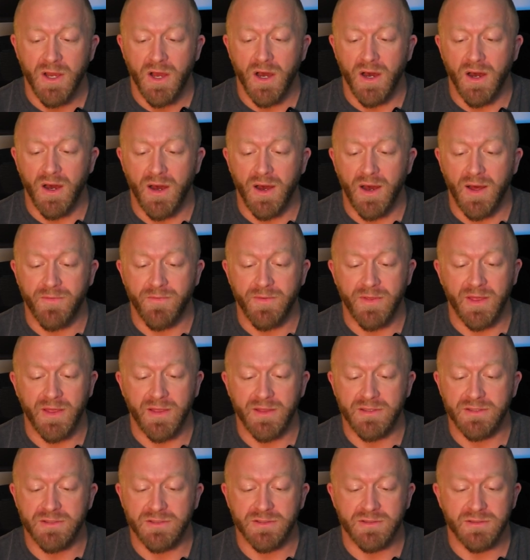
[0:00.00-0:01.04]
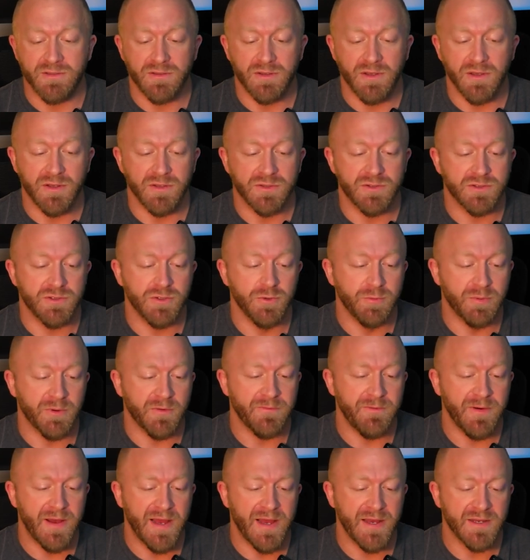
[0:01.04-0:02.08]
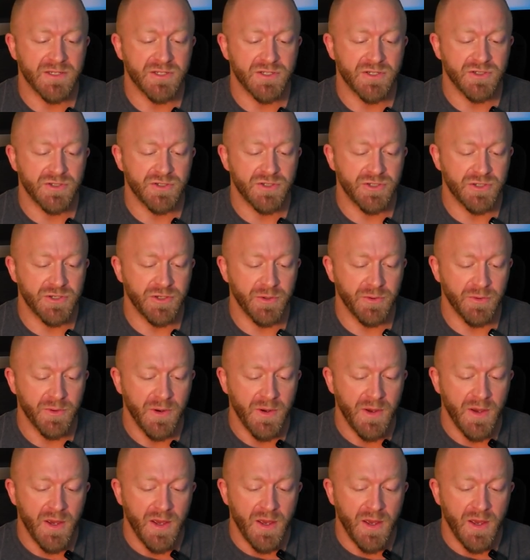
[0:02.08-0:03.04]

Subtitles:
I feel like this is a super fast shoe,